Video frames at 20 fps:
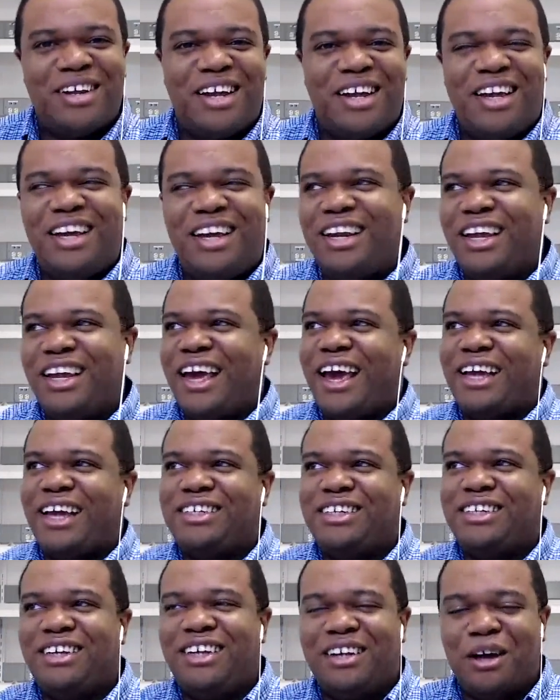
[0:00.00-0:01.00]
It
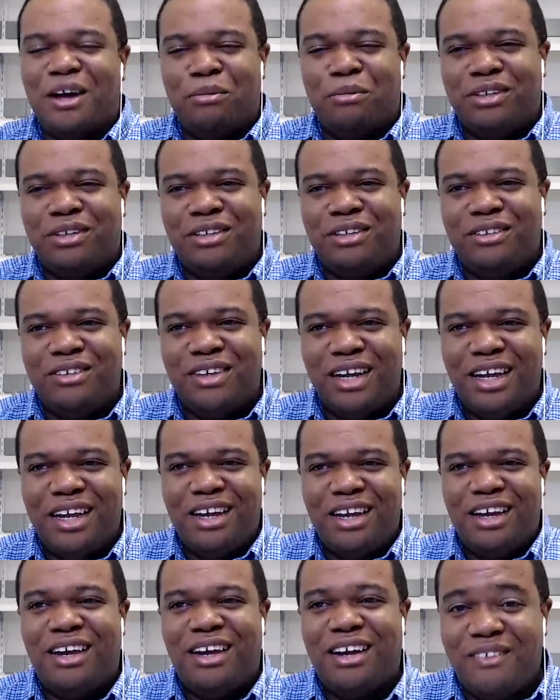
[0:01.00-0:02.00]
actually helped you
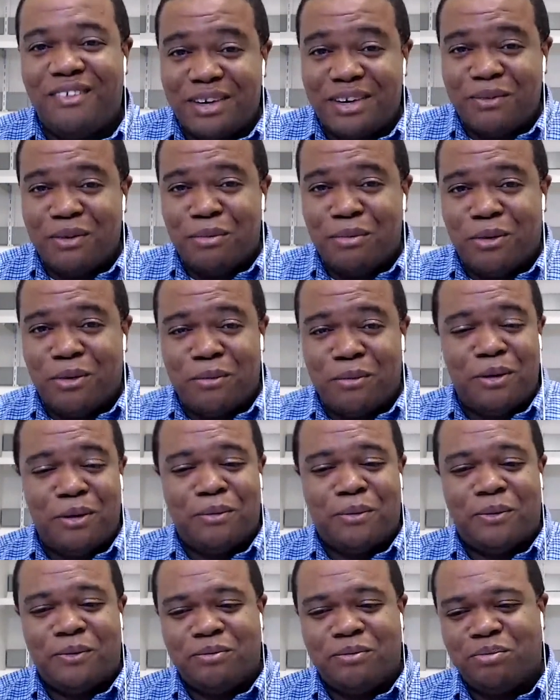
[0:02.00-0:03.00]
interact with more
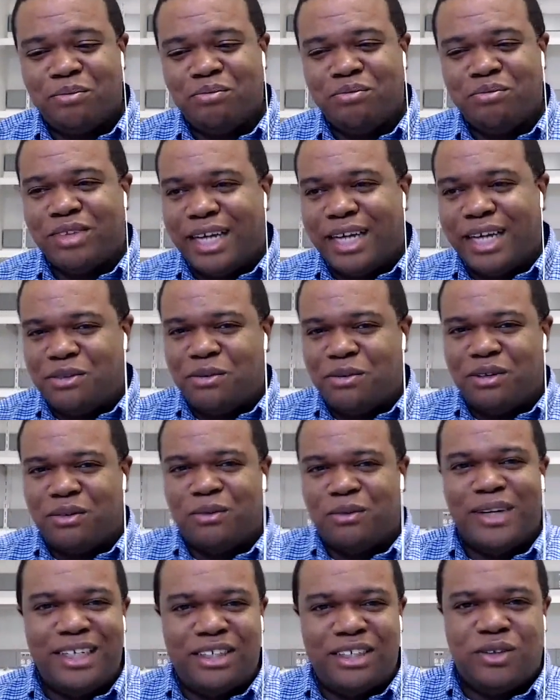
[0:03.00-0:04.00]
people. That's what a
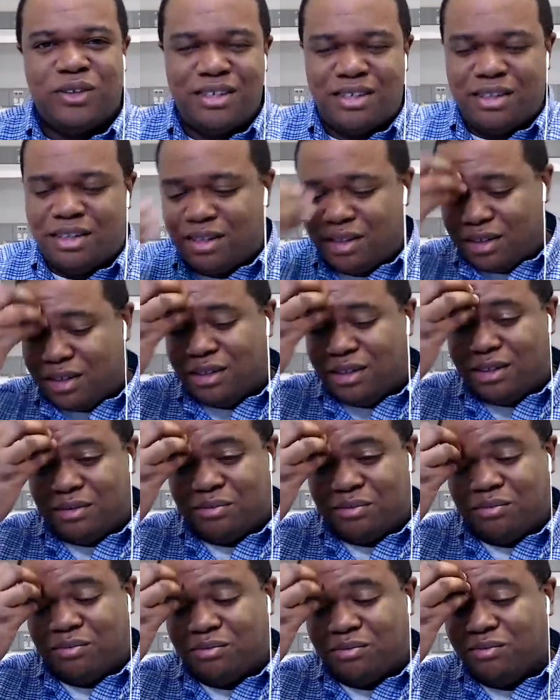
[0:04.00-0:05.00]
red dress does,
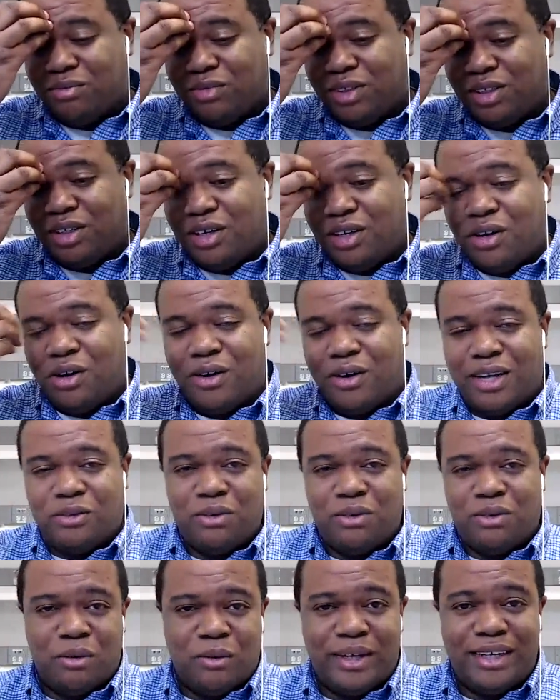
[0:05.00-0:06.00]
or that's what
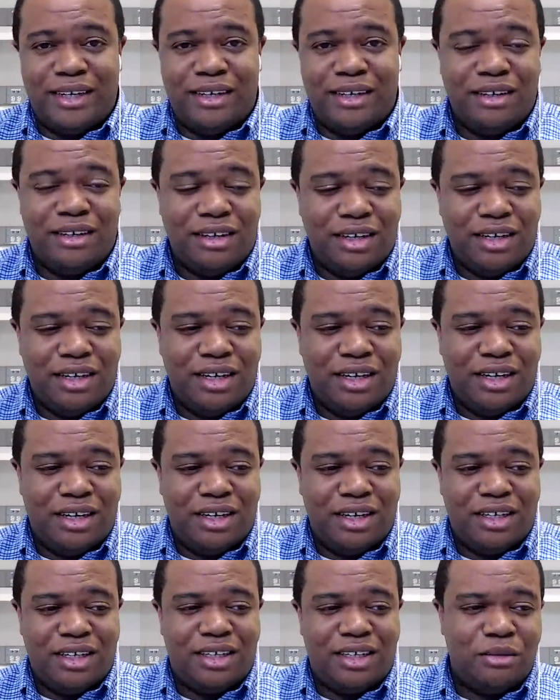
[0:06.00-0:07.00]
a red
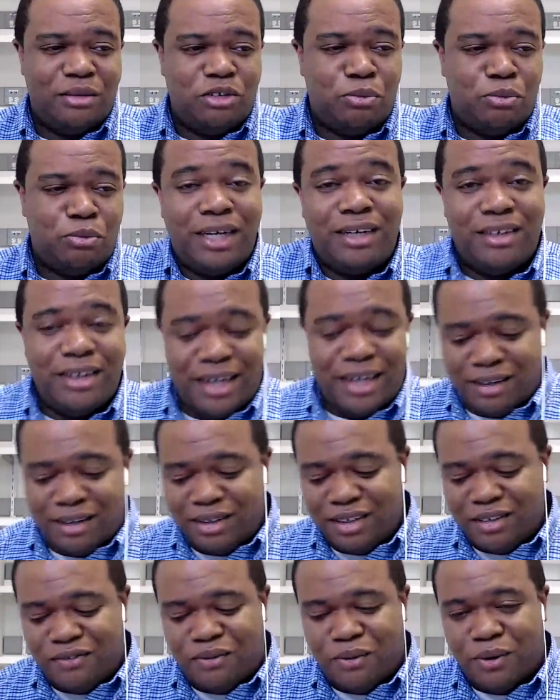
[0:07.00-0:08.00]
button-down
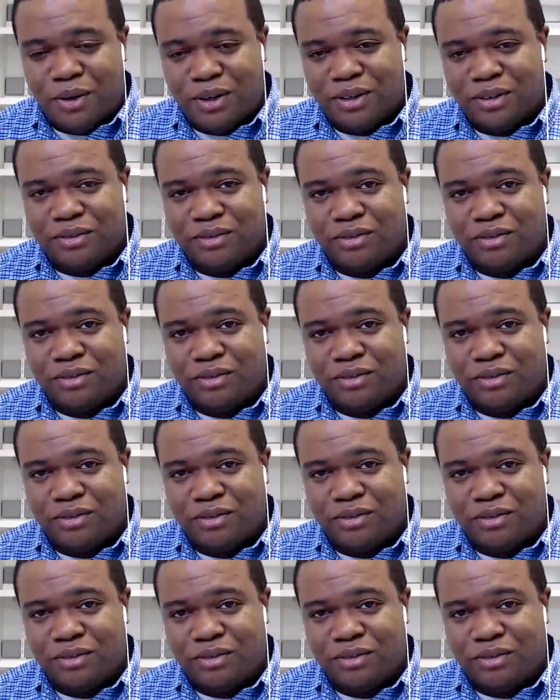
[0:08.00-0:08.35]
did for you.